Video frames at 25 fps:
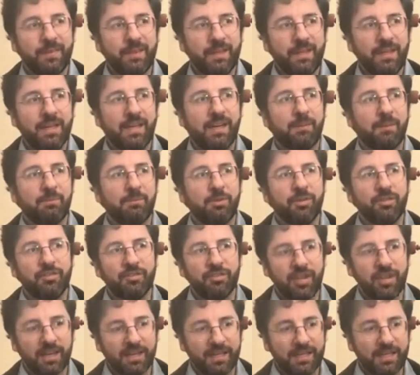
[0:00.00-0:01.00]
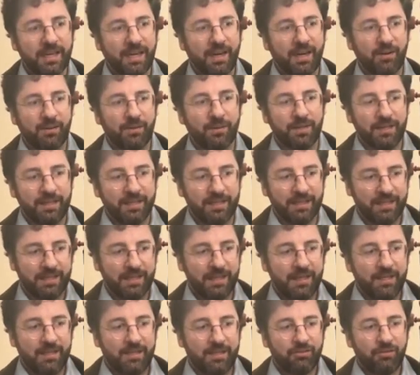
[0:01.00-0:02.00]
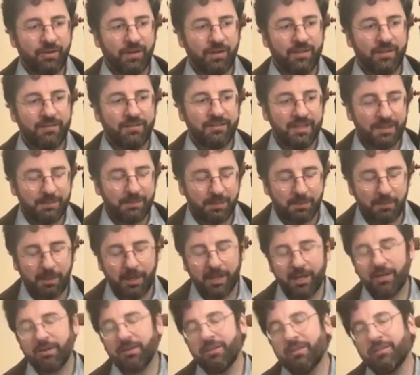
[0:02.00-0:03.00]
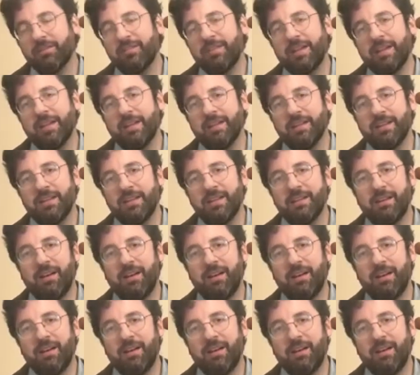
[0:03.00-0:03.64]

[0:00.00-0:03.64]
and I'm just checking out, trying to deepen my understanding